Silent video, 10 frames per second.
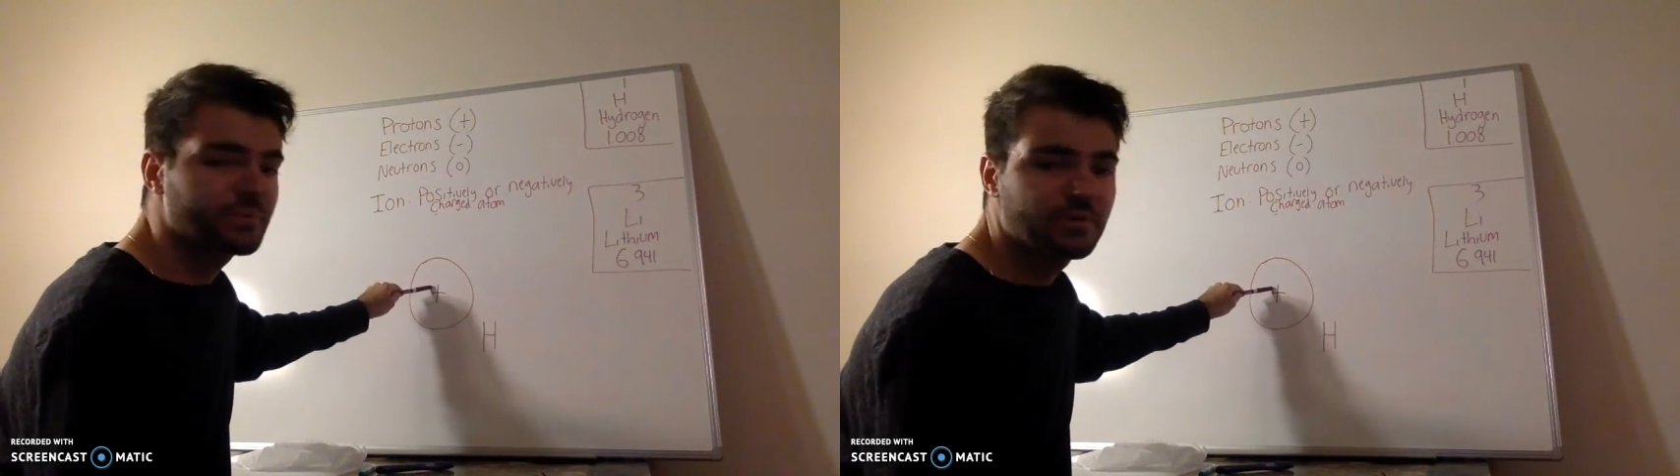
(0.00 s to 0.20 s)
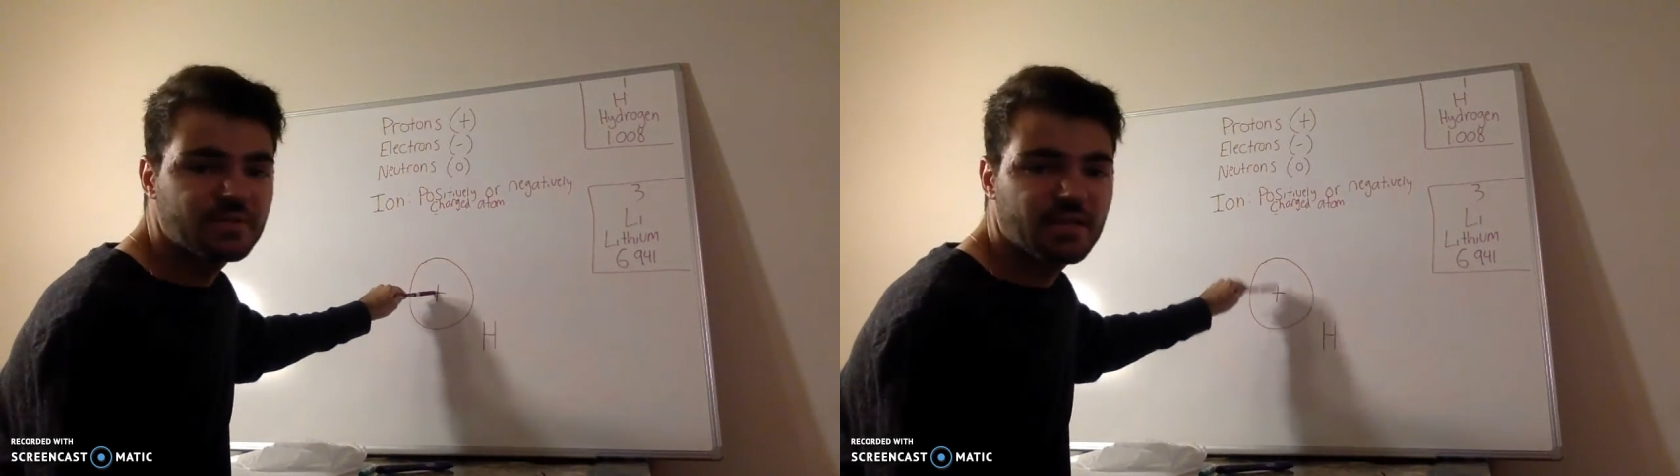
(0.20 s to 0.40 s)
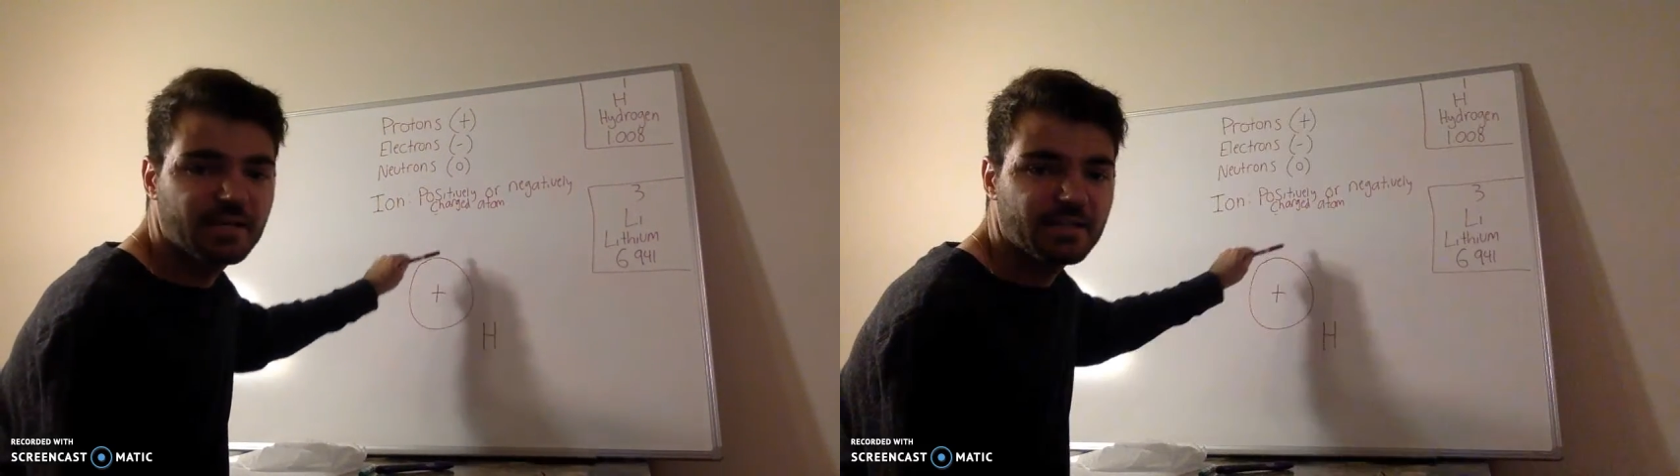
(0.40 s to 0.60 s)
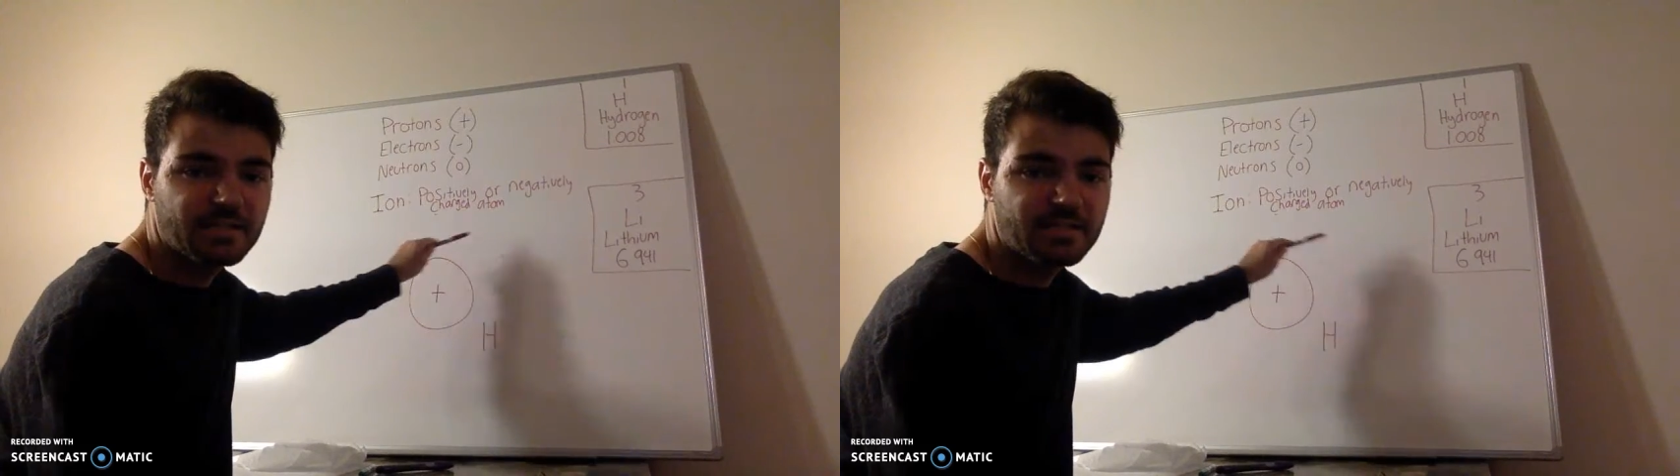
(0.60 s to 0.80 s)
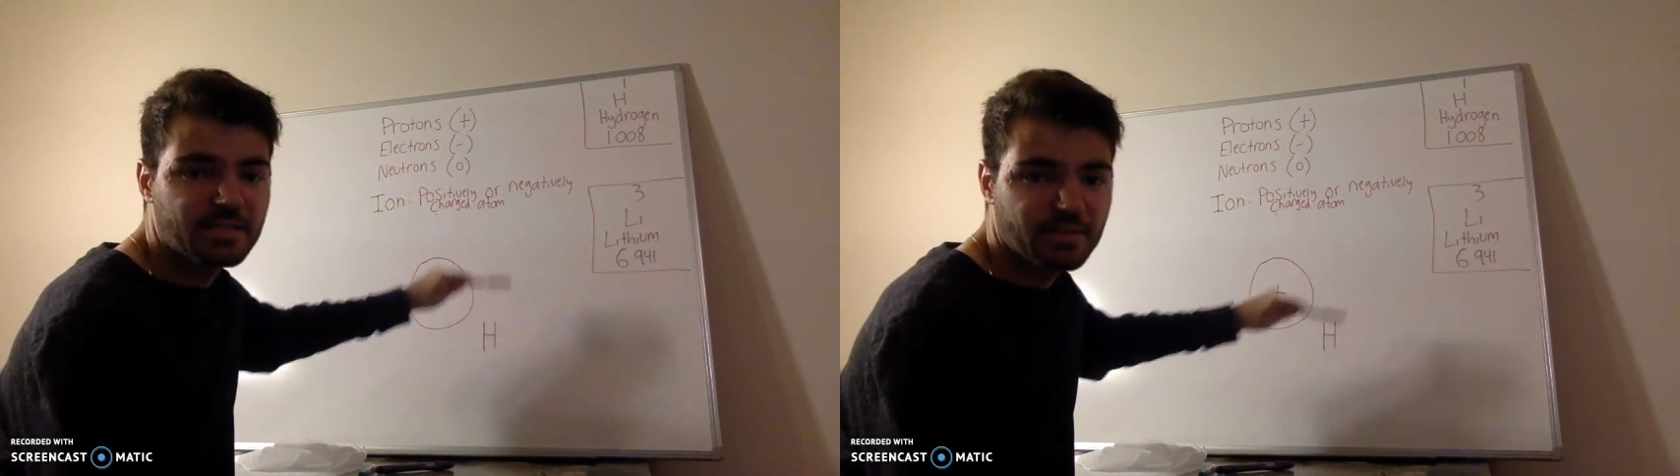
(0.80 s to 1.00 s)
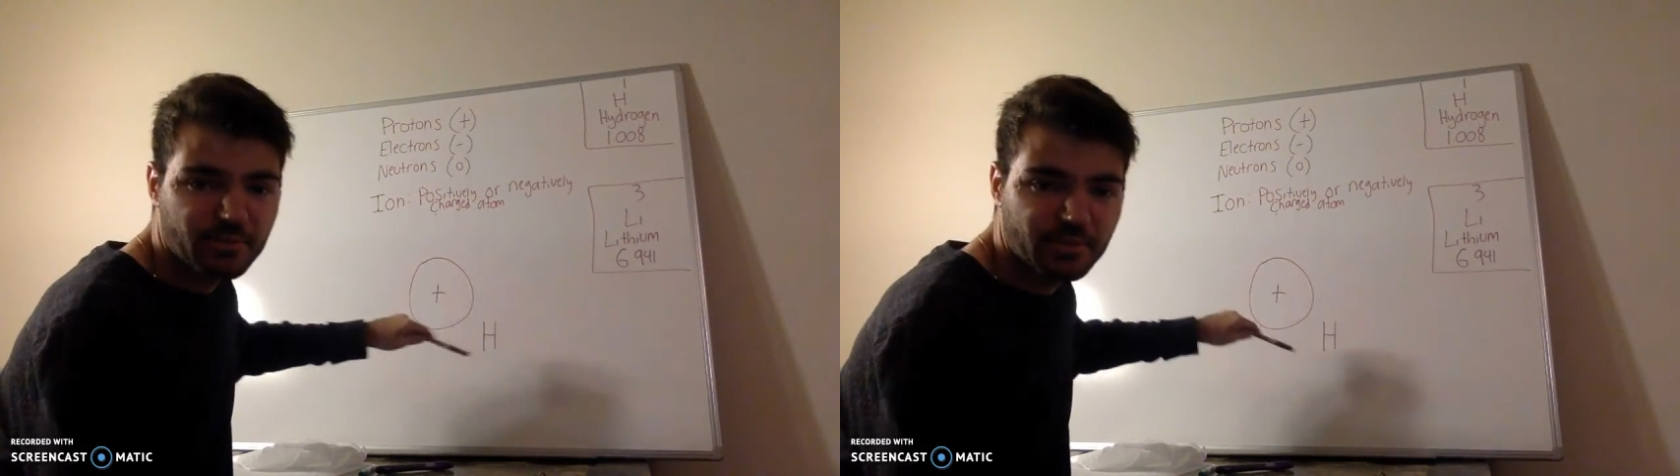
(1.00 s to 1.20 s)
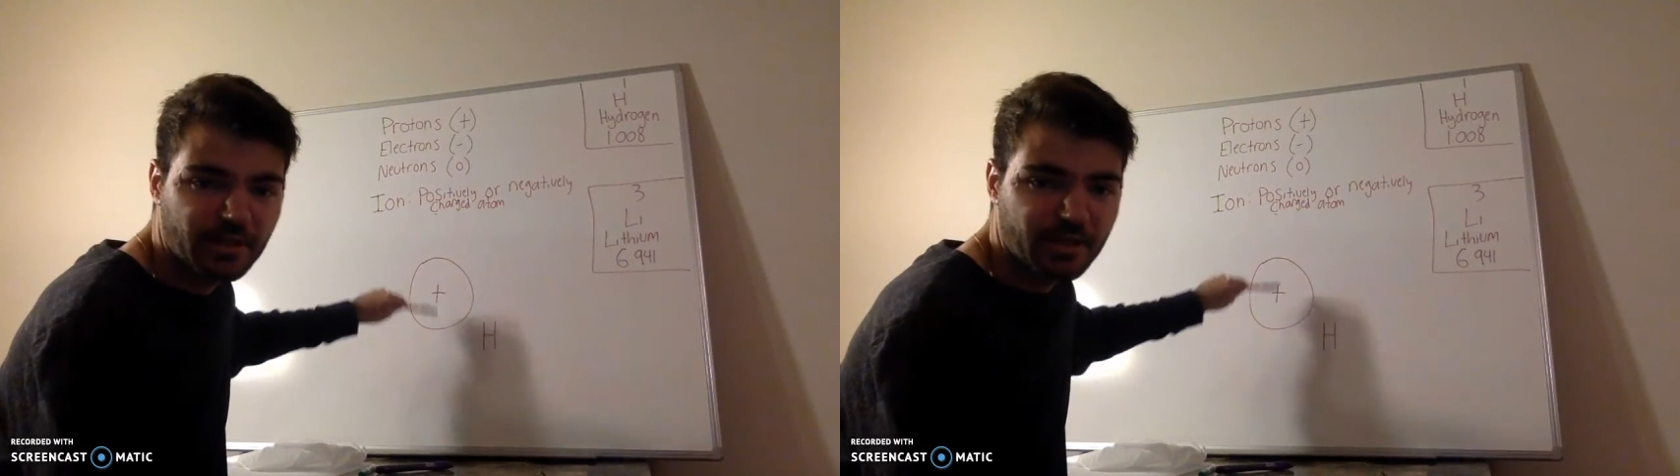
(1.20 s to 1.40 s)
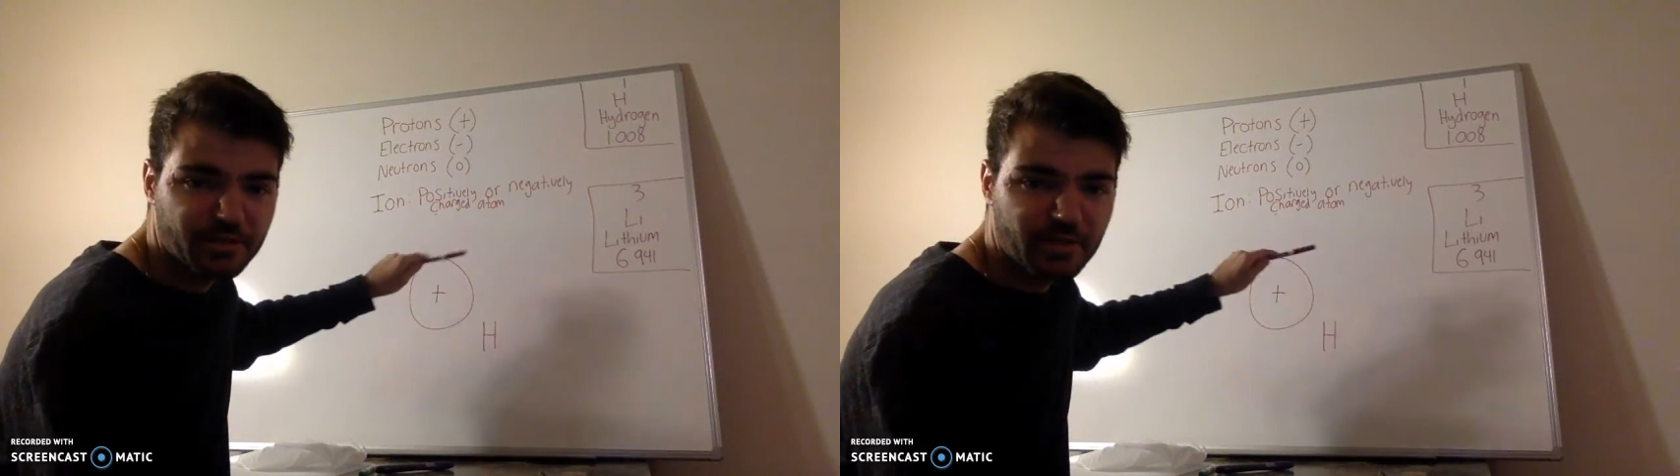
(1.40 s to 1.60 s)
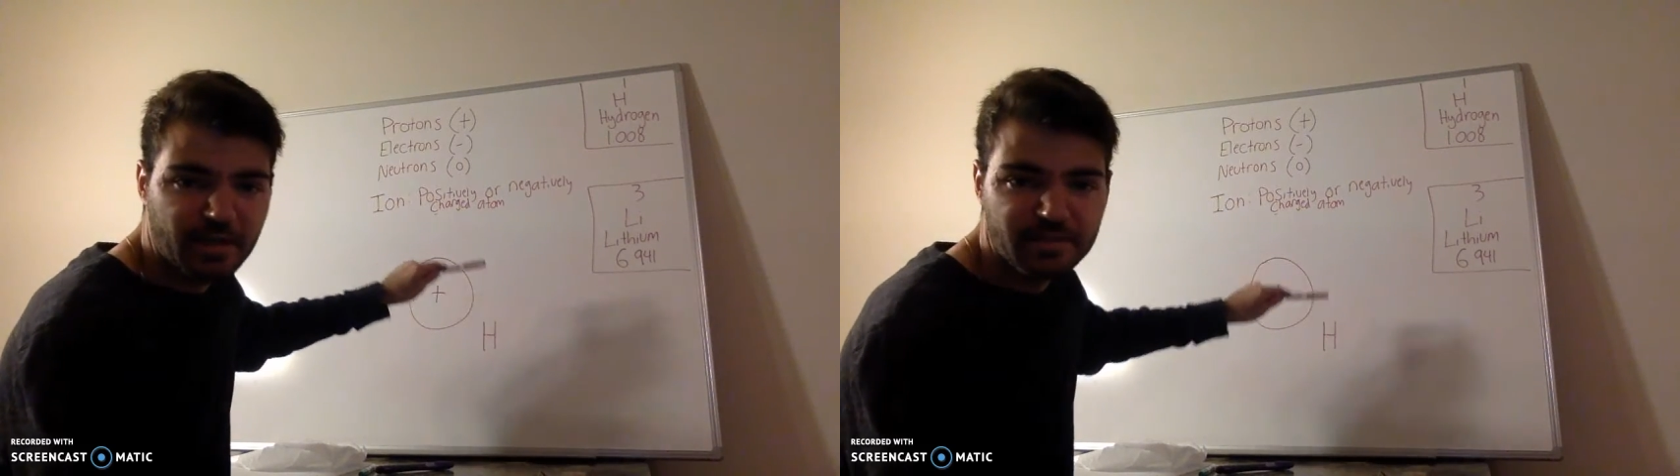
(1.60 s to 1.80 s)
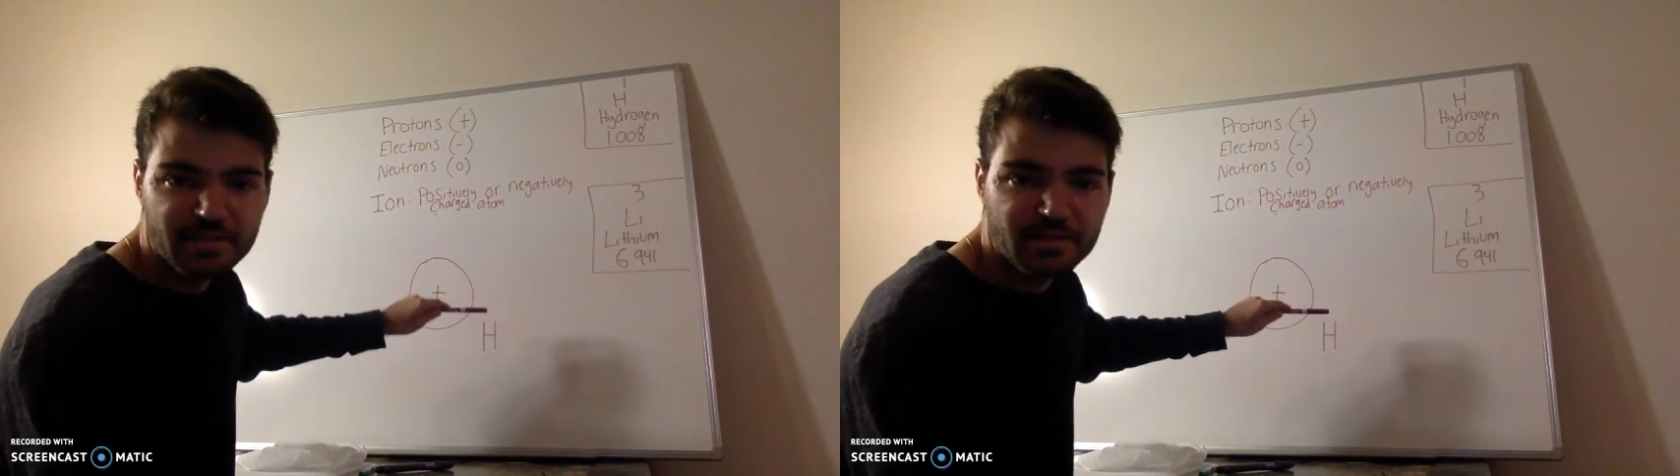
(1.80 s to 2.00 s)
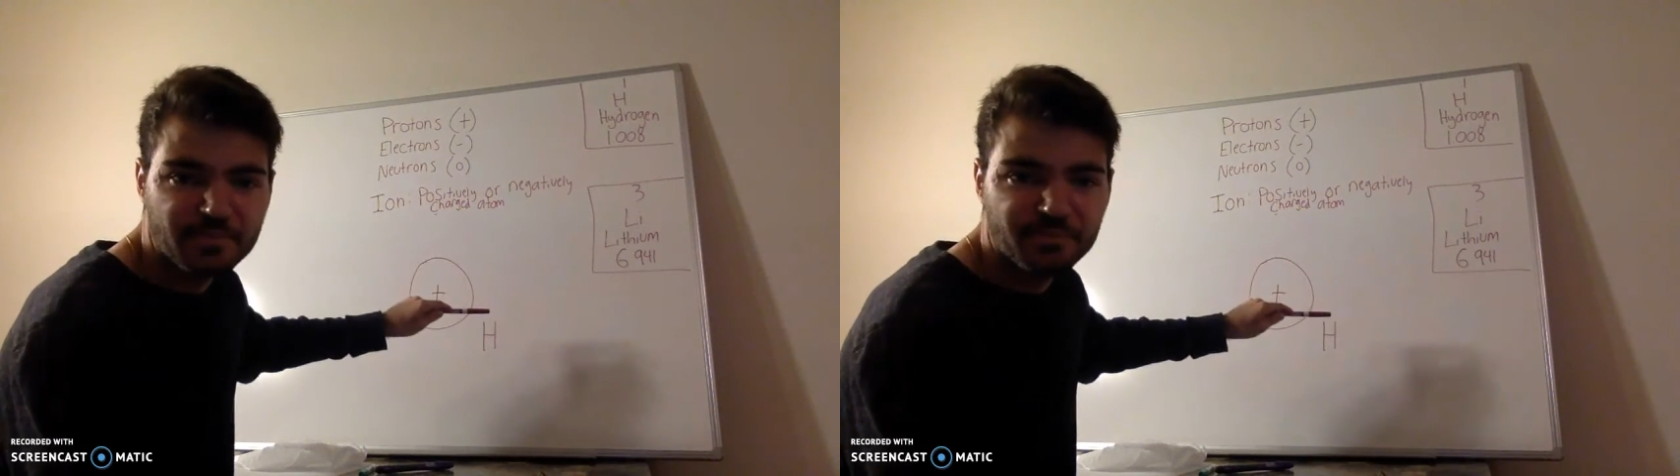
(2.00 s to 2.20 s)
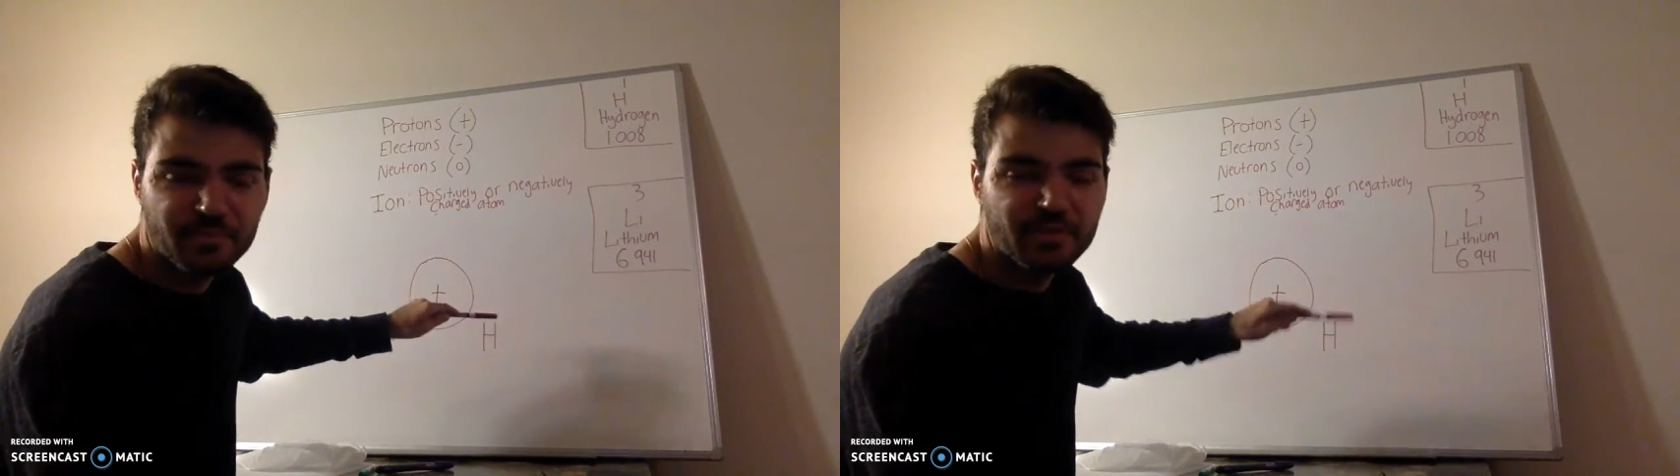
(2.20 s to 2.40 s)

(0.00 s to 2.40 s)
proton, 0 electrons.